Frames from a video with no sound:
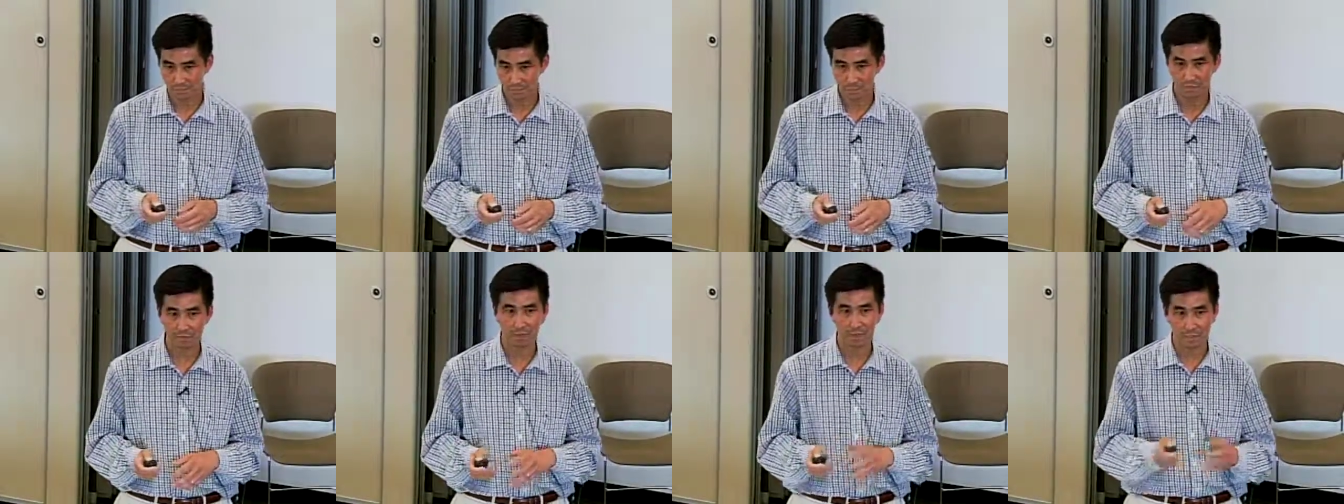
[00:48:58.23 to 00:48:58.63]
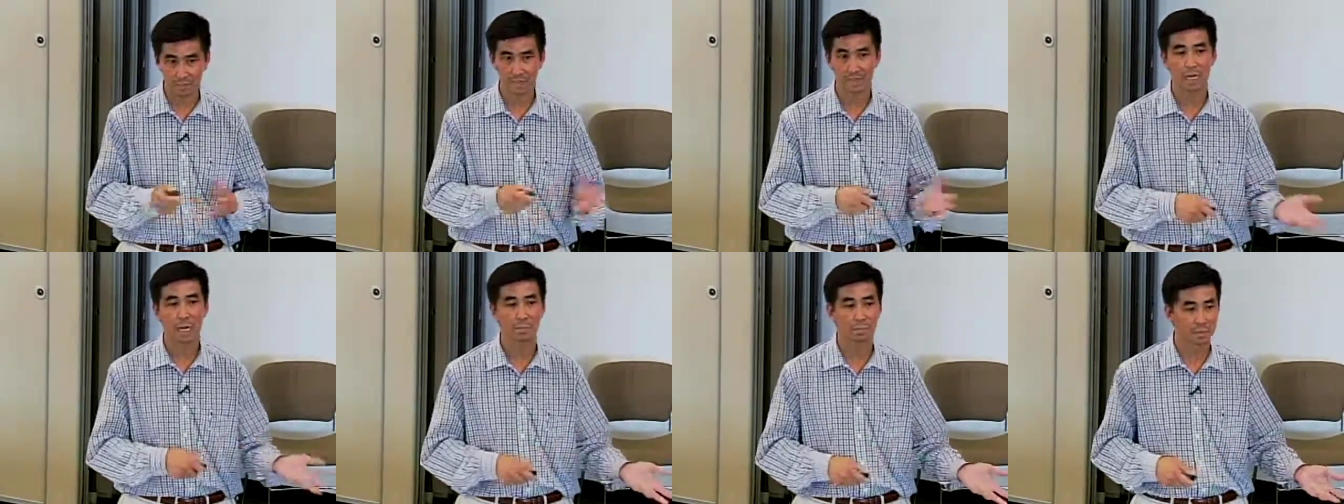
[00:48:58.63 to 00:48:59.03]
after they
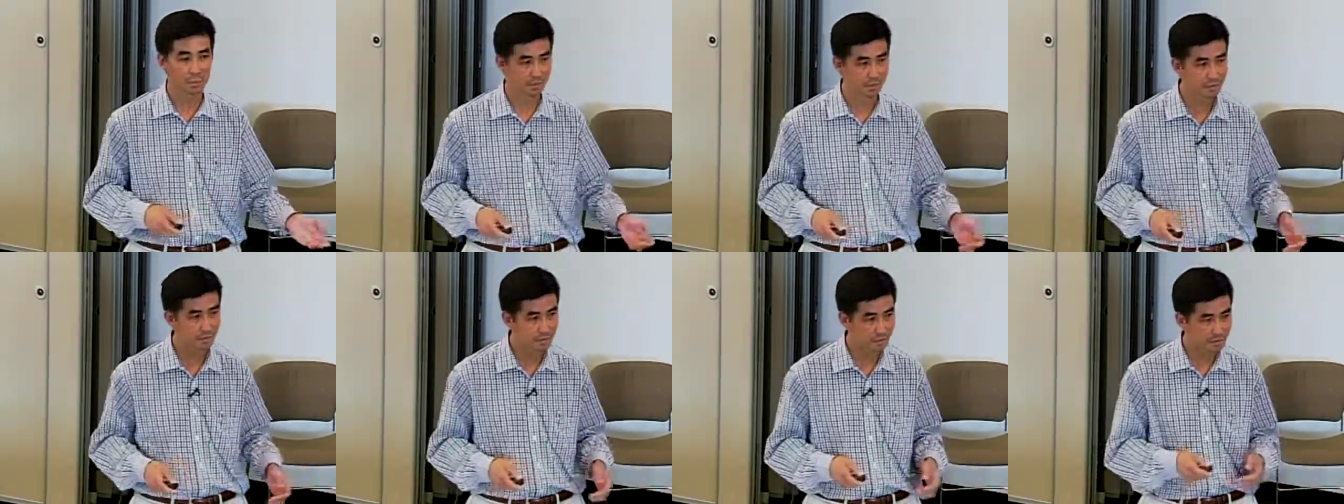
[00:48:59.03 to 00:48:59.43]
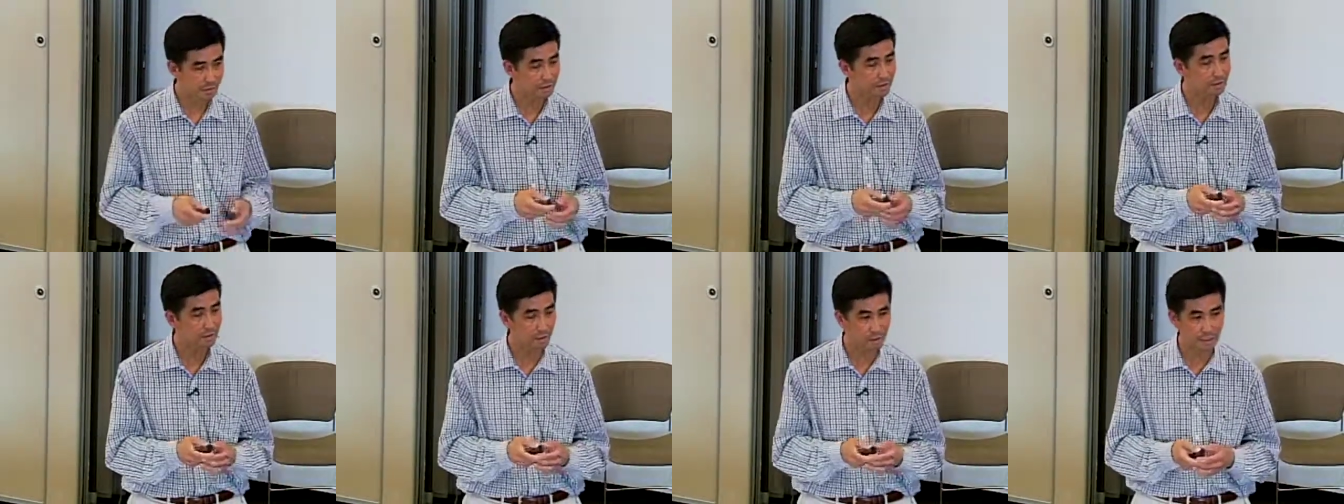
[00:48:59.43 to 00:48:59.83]
stopped
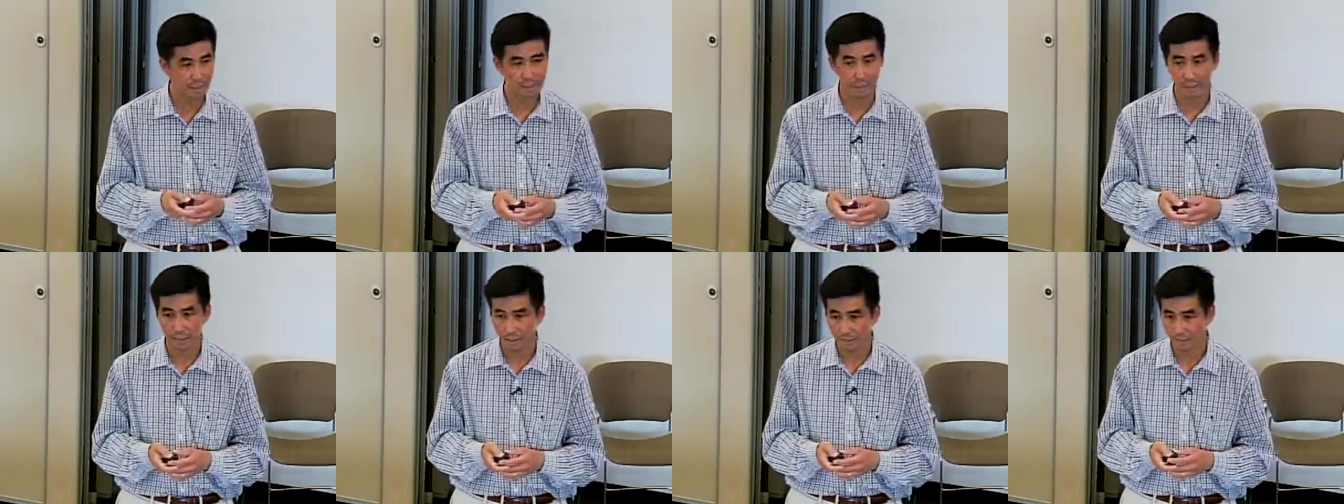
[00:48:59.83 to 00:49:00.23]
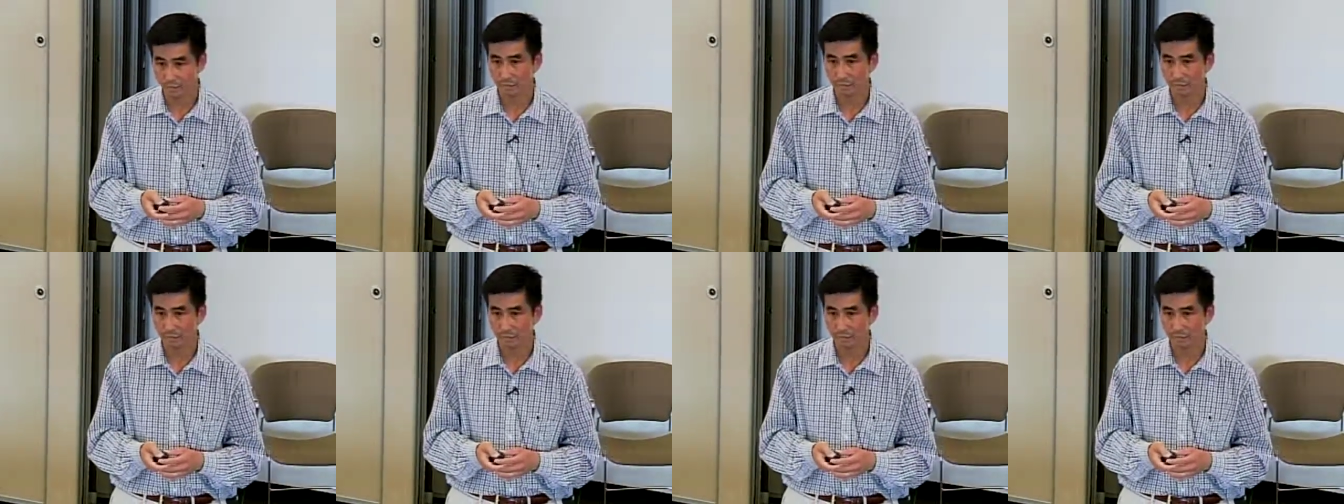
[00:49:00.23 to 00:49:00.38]
the, the study.